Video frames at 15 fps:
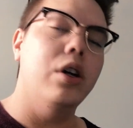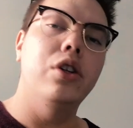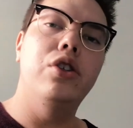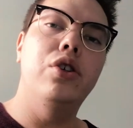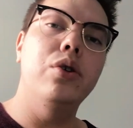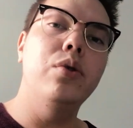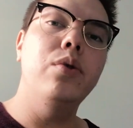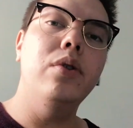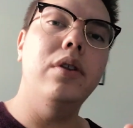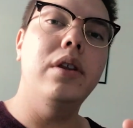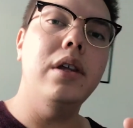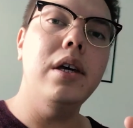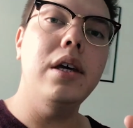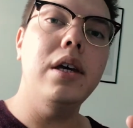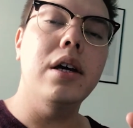Do
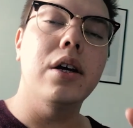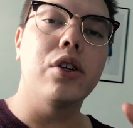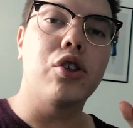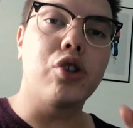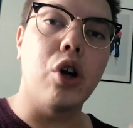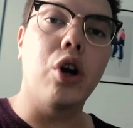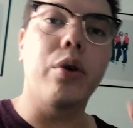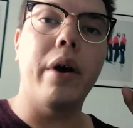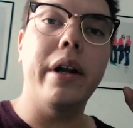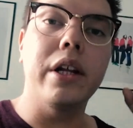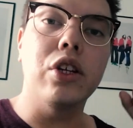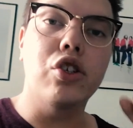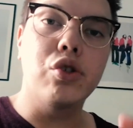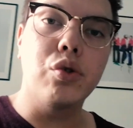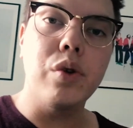the
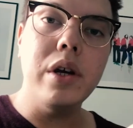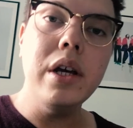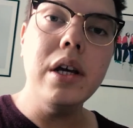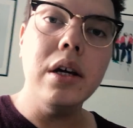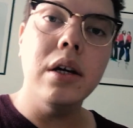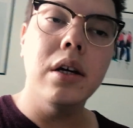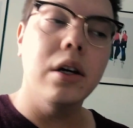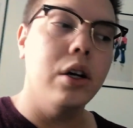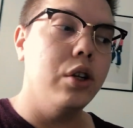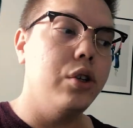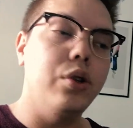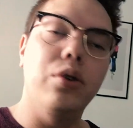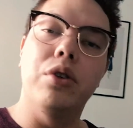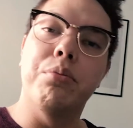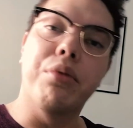songwriting tree,
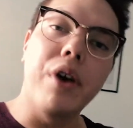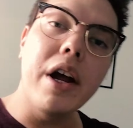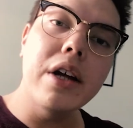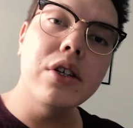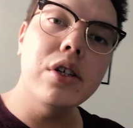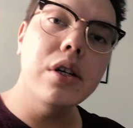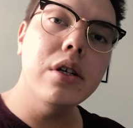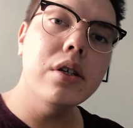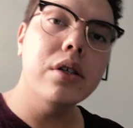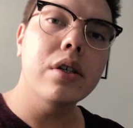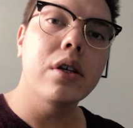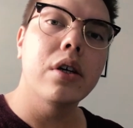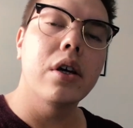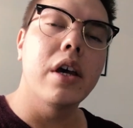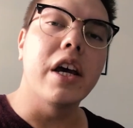do the branches,
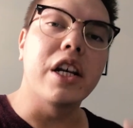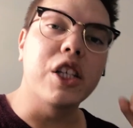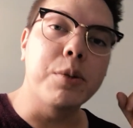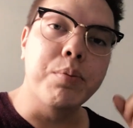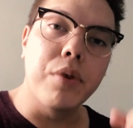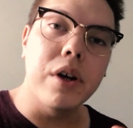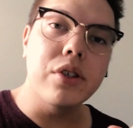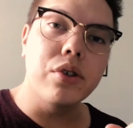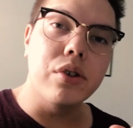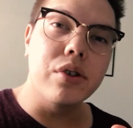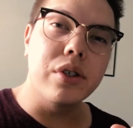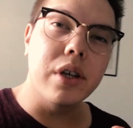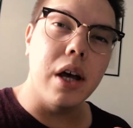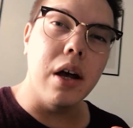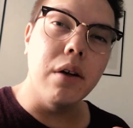express
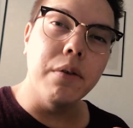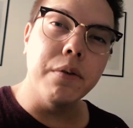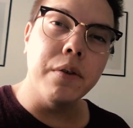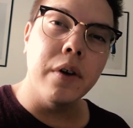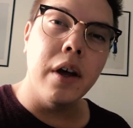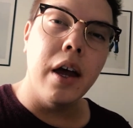yourself.